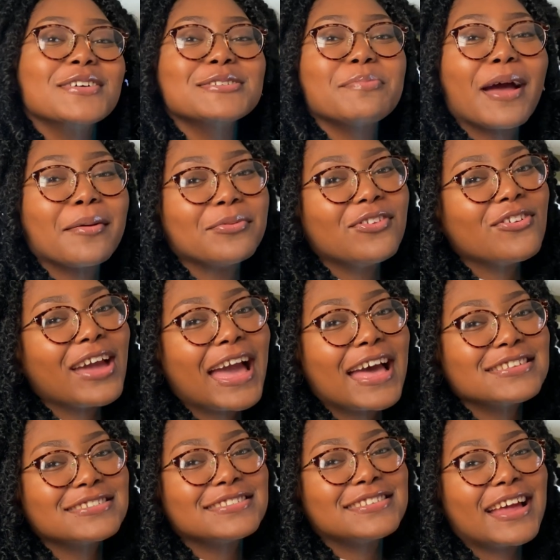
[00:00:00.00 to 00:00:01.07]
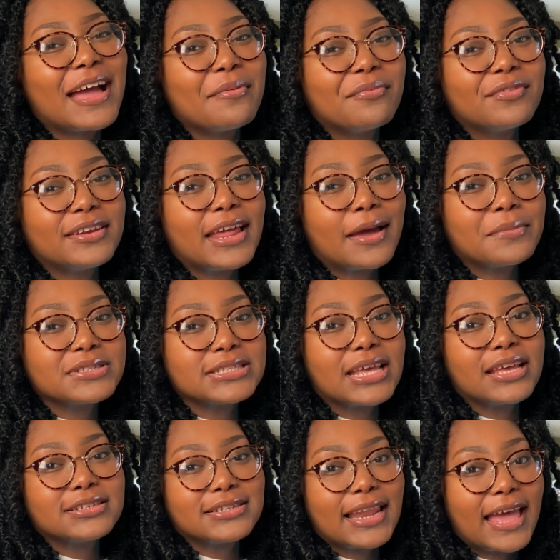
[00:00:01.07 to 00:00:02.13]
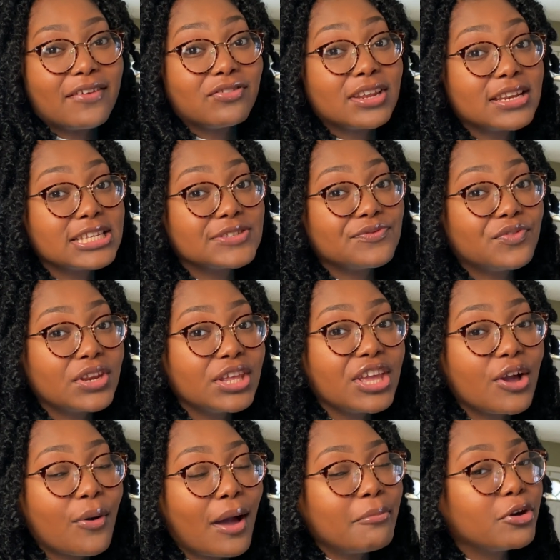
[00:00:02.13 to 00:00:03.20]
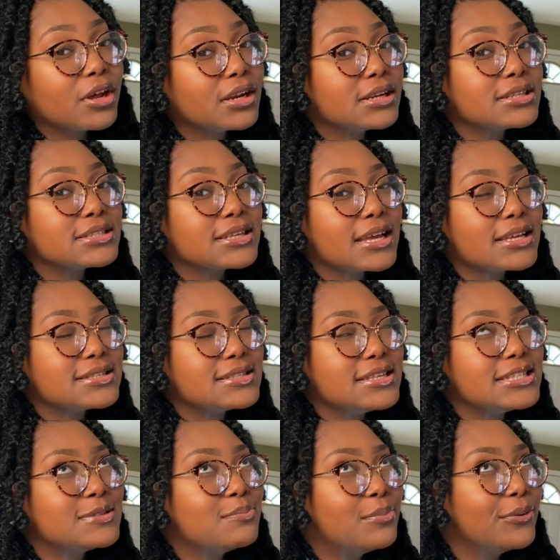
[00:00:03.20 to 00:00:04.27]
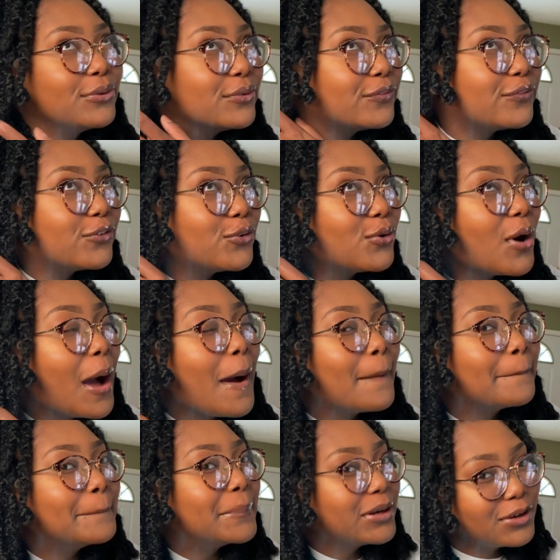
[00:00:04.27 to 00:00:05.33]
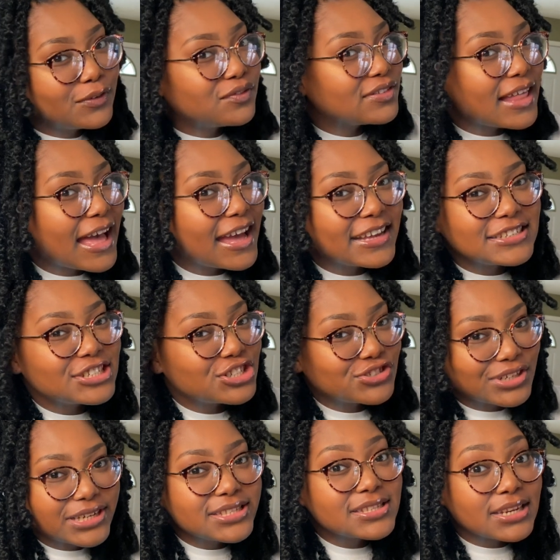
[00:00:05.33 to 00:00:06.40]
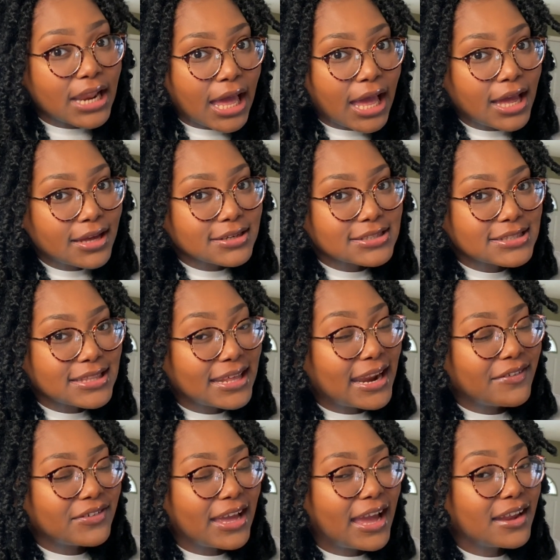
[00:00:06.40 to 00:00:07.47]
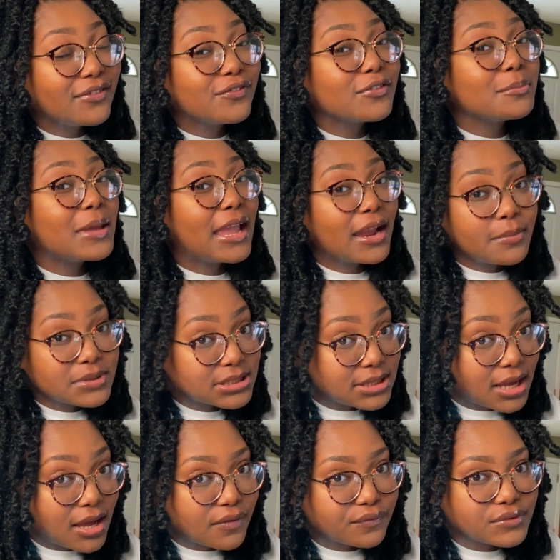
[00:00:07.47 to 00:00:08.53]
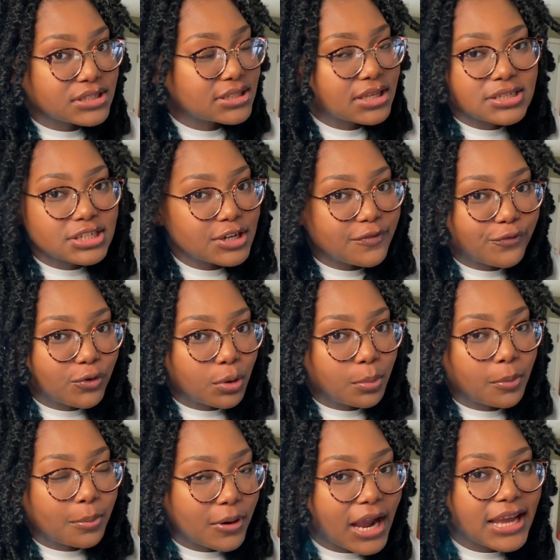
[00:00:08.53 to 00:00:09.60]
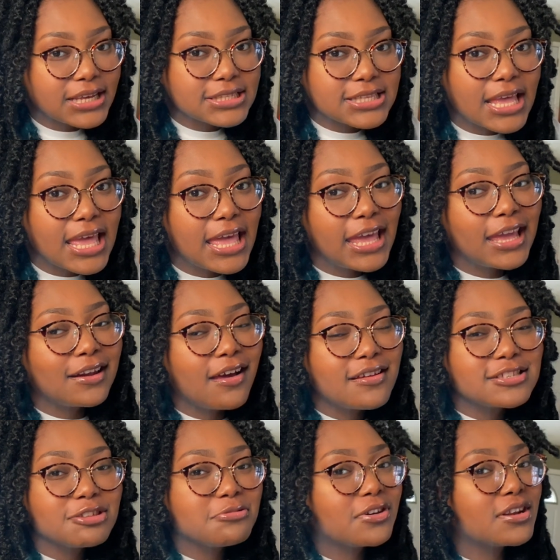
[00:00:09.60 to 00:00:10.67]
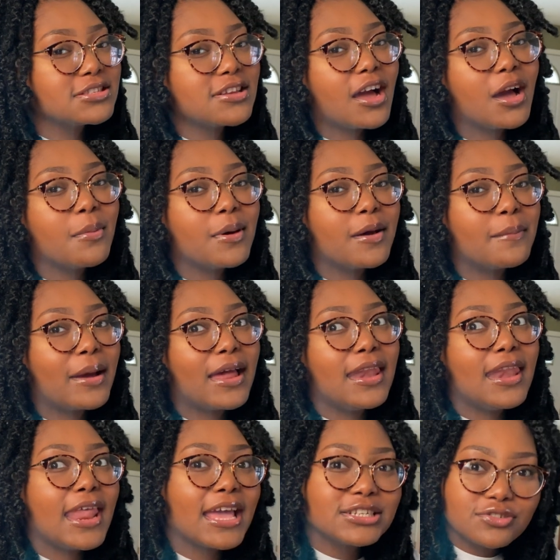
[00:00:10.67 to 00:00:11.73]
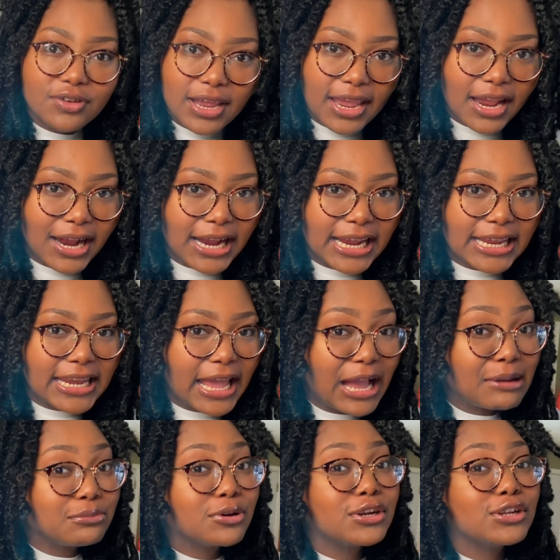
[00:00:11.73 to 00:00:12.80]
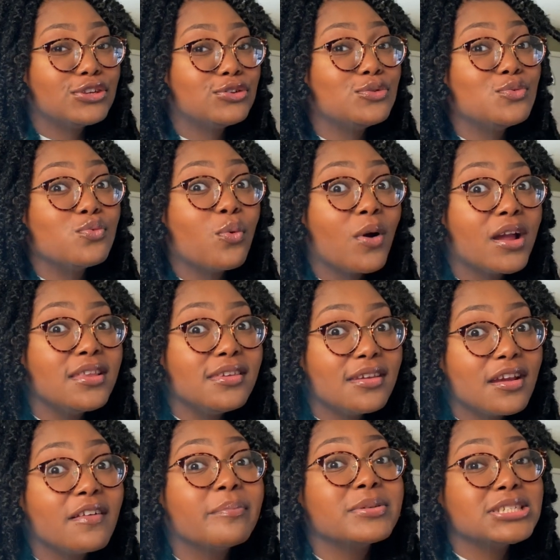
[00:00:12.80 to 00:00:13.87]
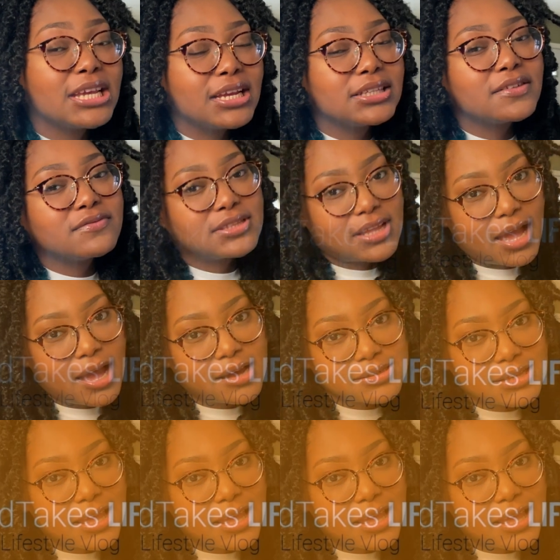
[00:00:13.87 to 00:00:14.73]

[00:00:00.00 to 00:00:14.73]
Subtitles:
What's poppin', you guys? It's Diamond with Diamond Takes Life, and in this video I'm going to discuss these beautiful butterfly distressed locks that I've gotten from Amazon for such an affordable price. And also I'm going to talk about my natural hair and how I'm going to do 1 year protective styles.